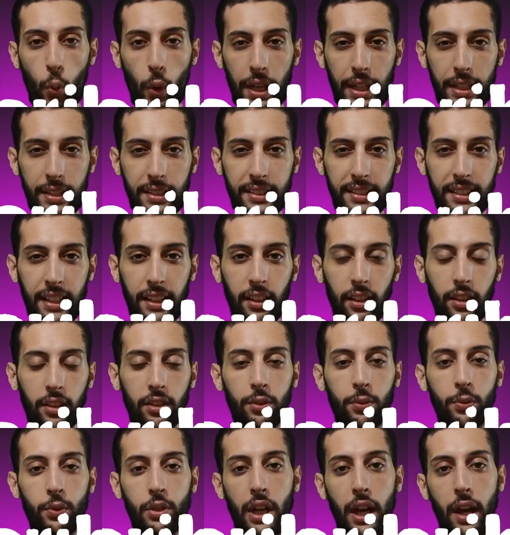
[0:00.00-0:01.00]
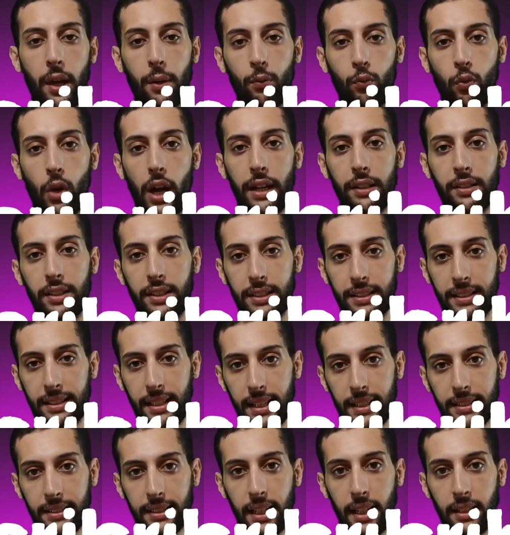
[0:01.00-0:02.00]
waste a lot of time writing
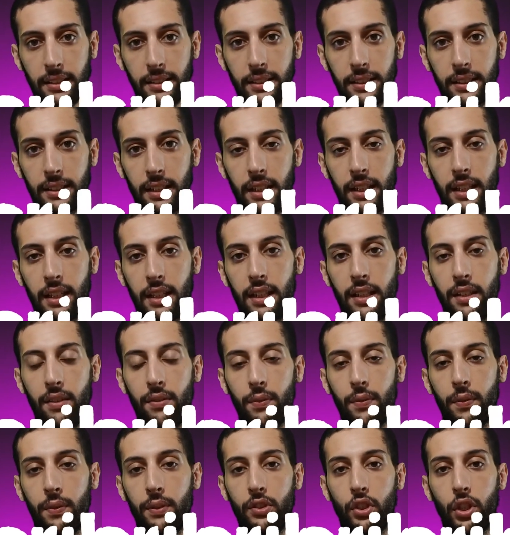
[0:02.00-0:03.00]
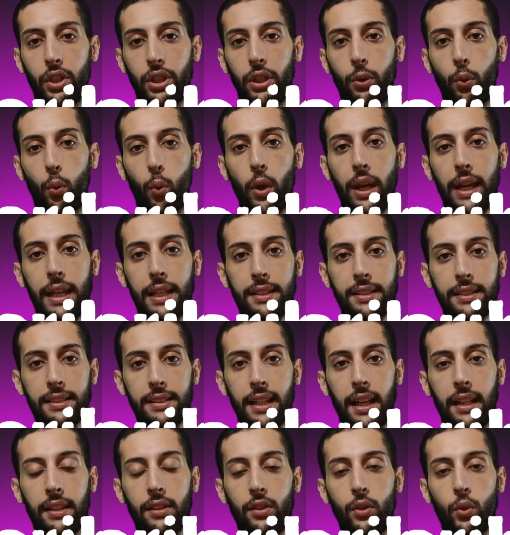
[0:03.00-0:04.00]
CSS if there are ways
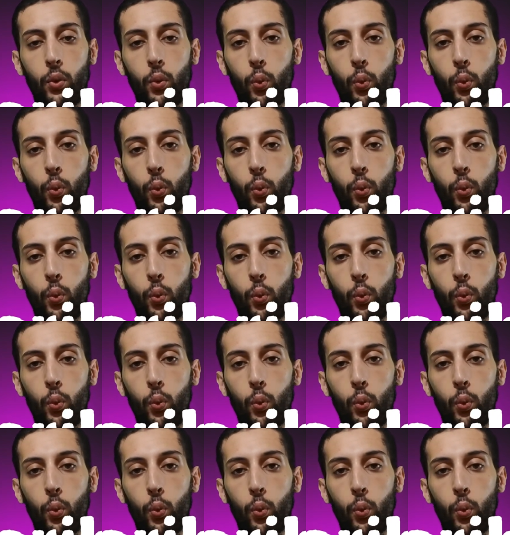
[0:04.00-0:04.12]
that